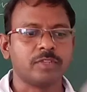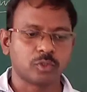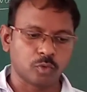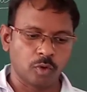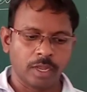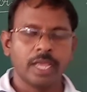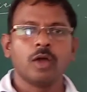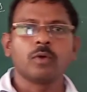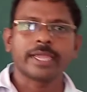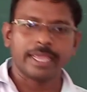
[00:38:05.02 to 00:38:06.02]
the school.
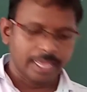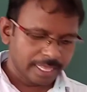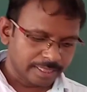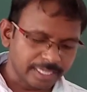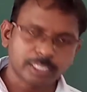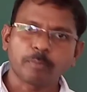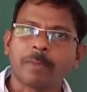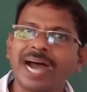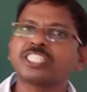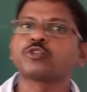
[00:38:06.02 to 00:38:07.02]
Okay, this
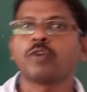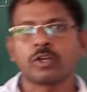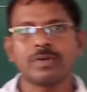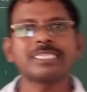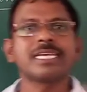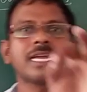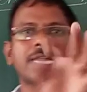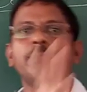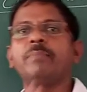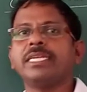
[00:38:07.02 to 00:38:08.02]
part 1 was
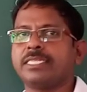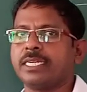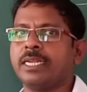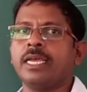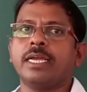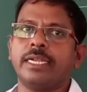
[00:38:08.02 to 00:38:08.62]
completed.